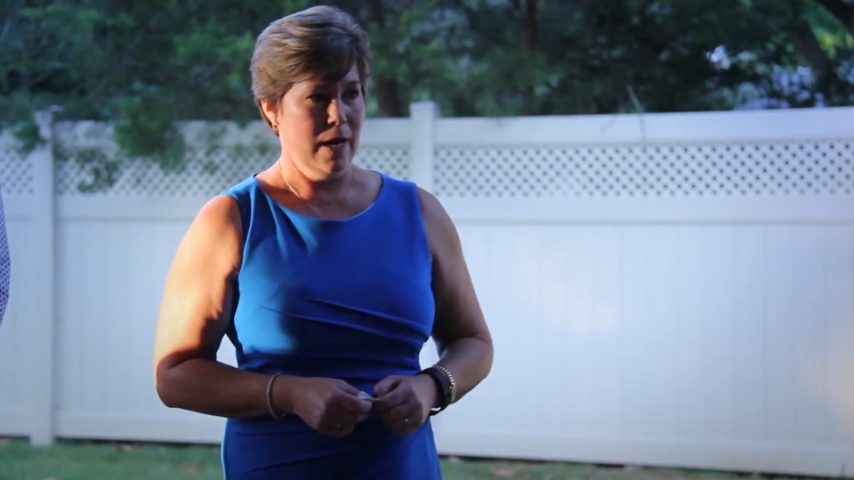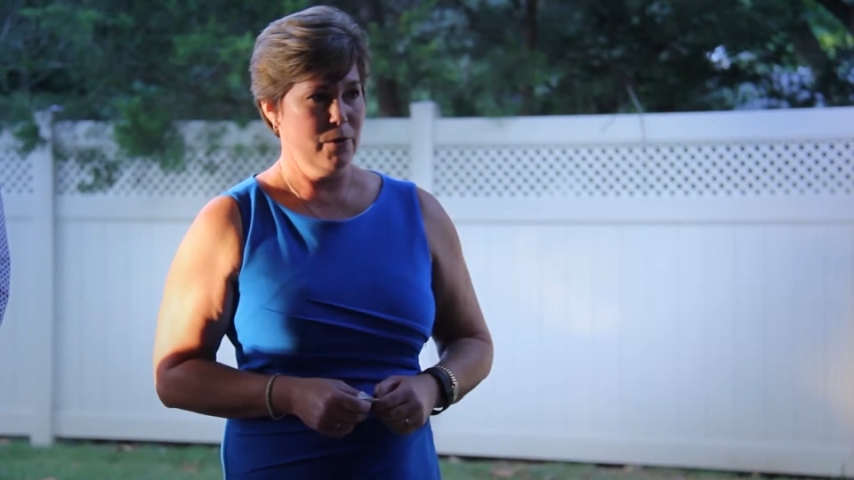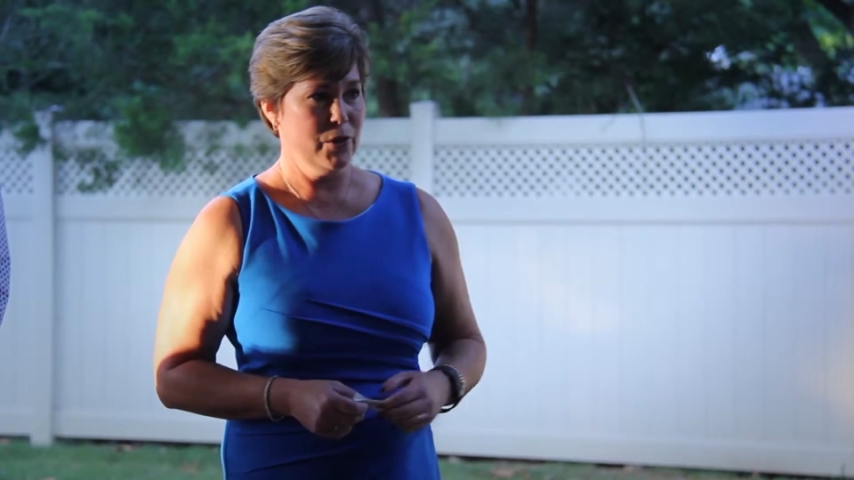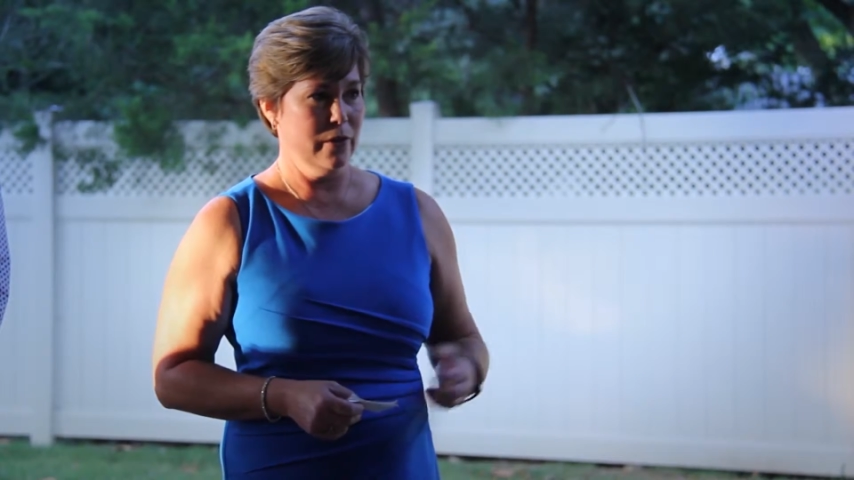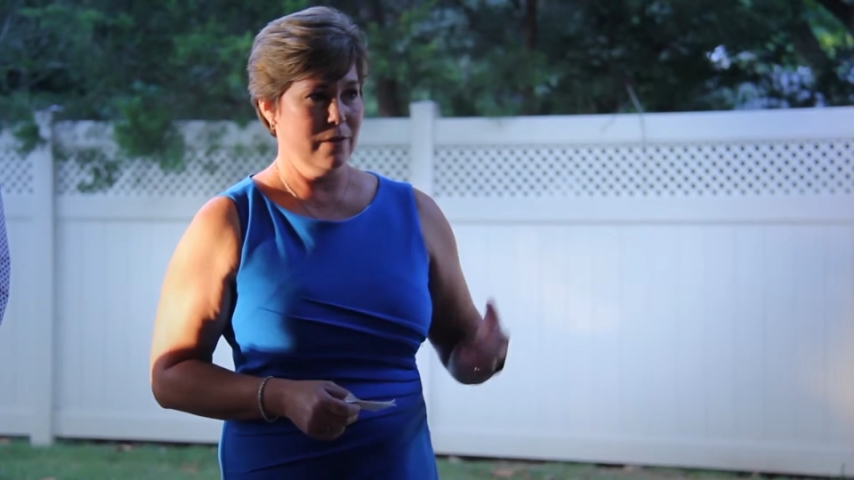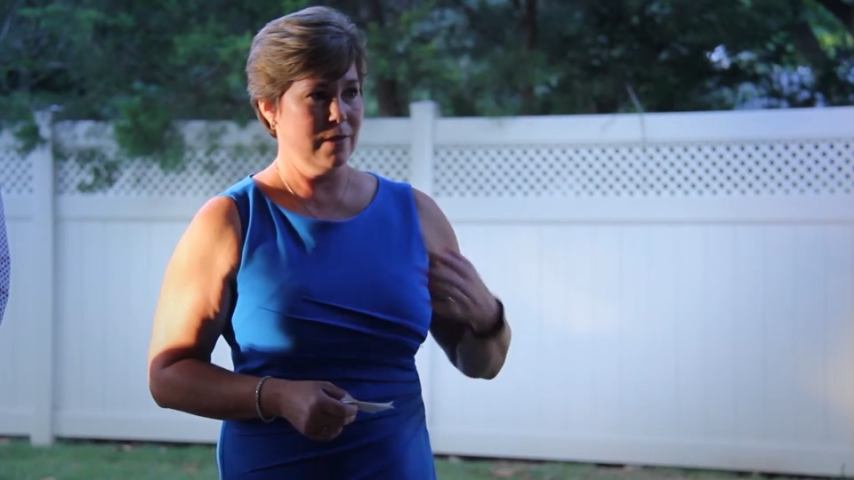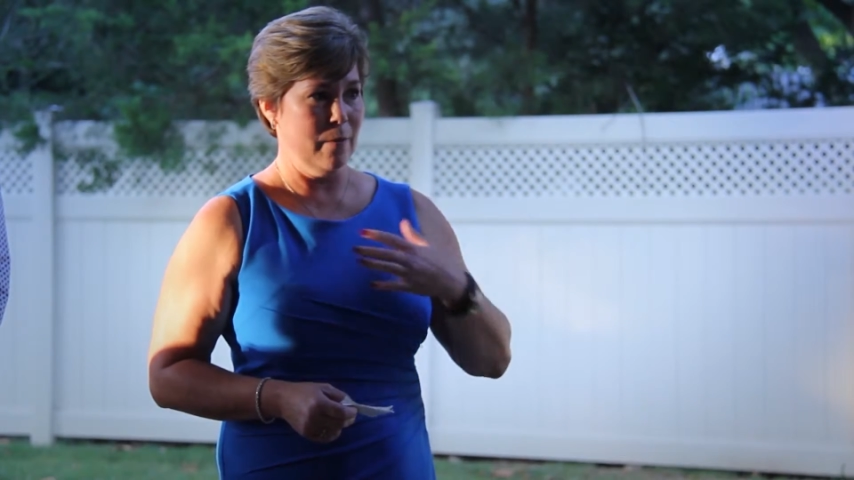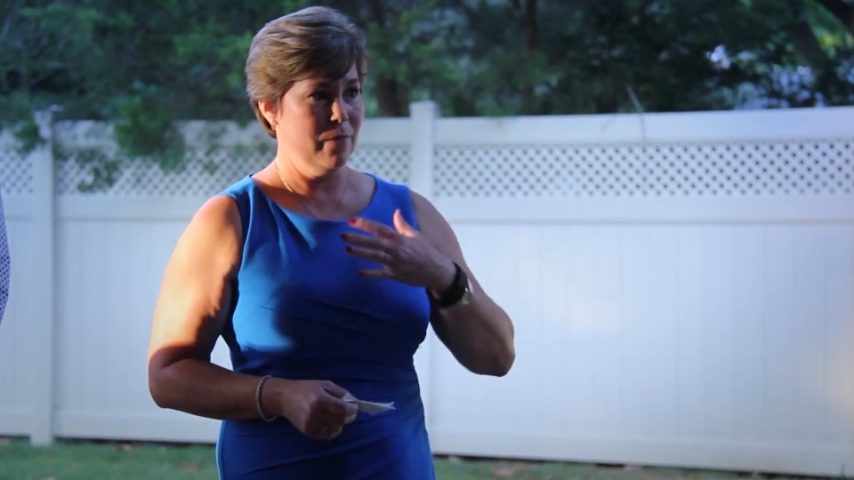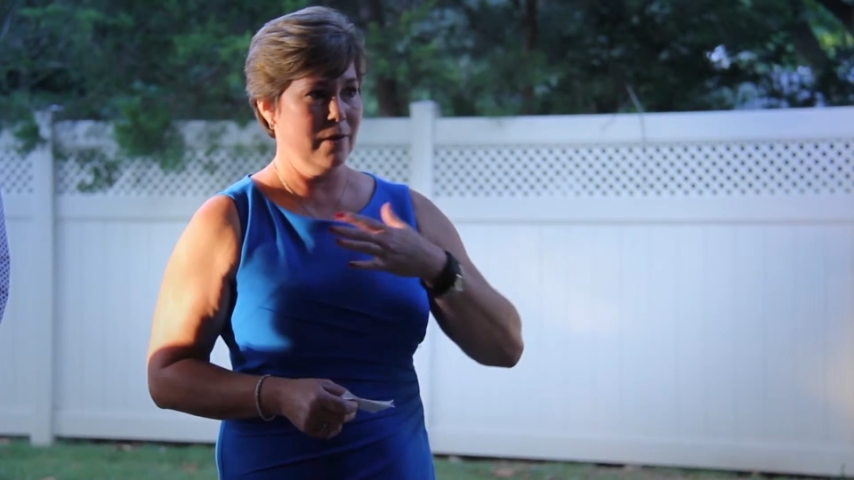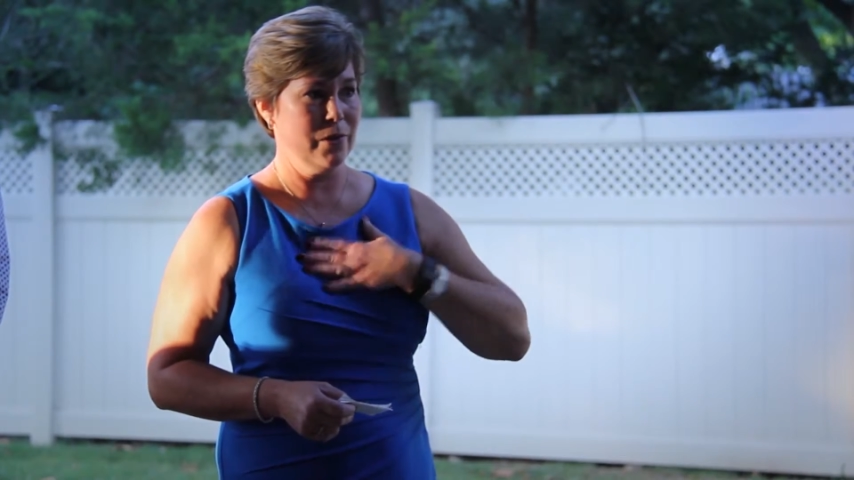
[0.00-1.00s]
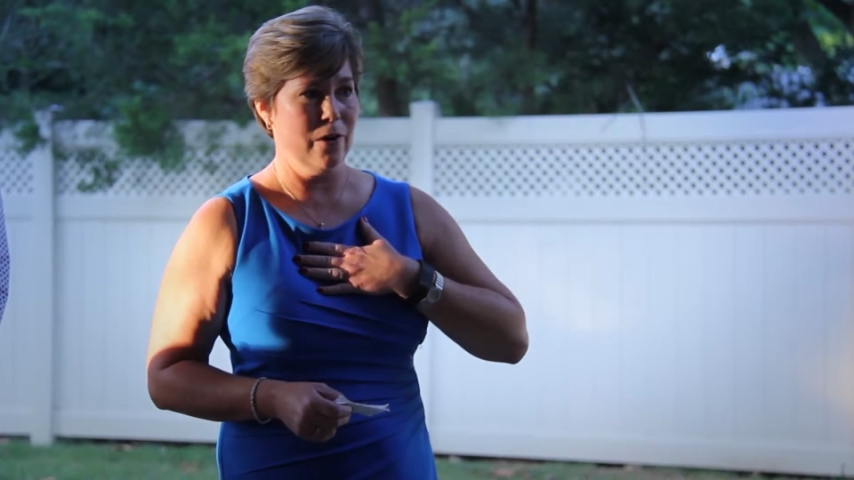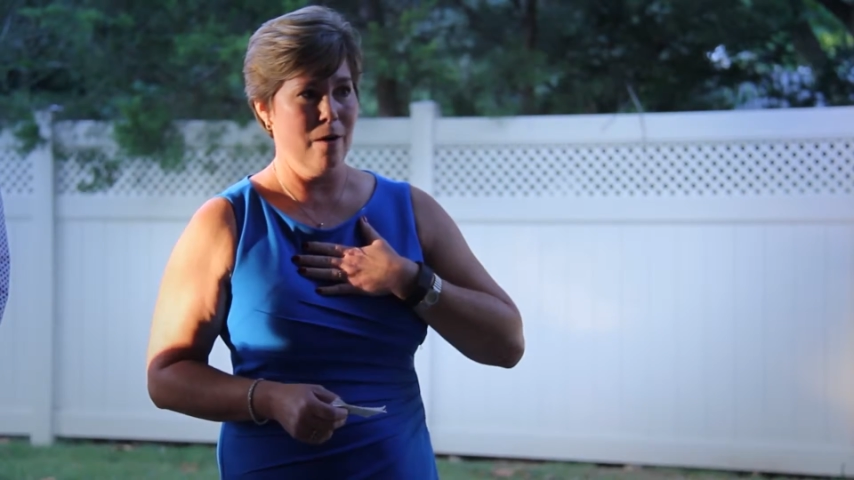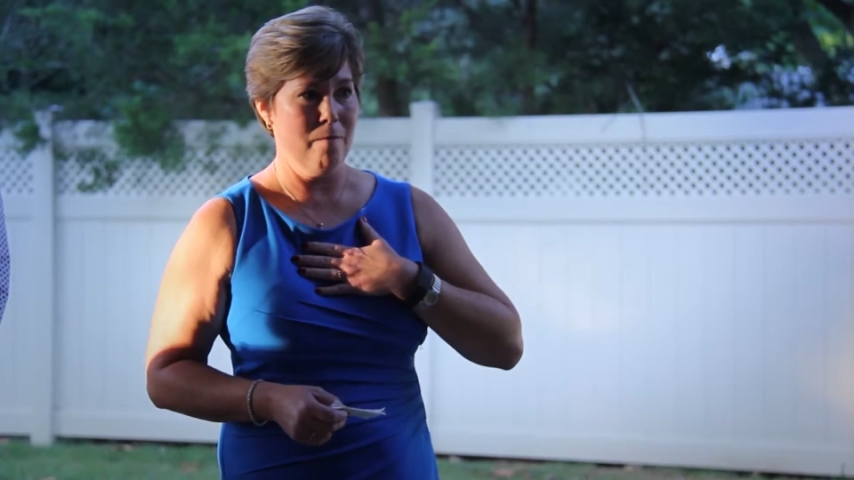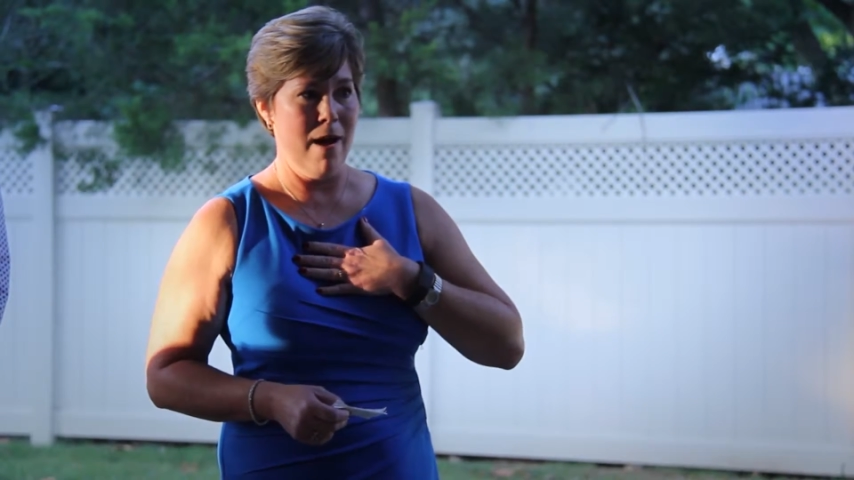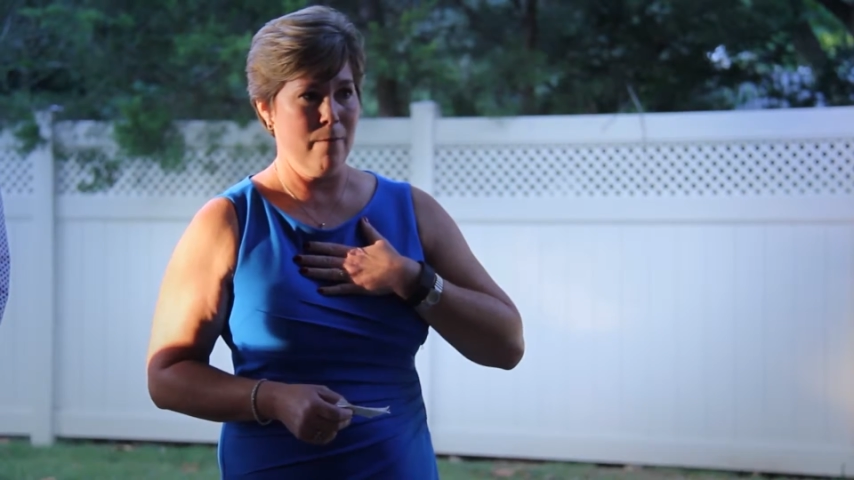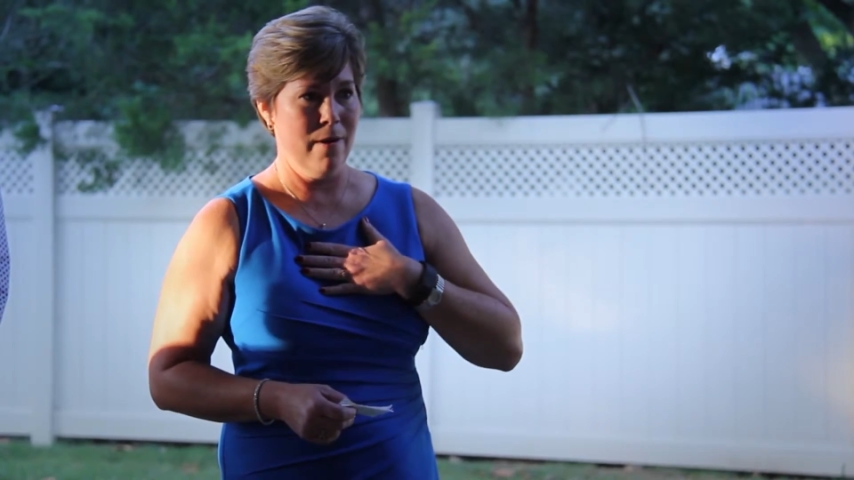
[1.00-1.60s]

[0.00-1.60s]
I'm sure the same things that are on my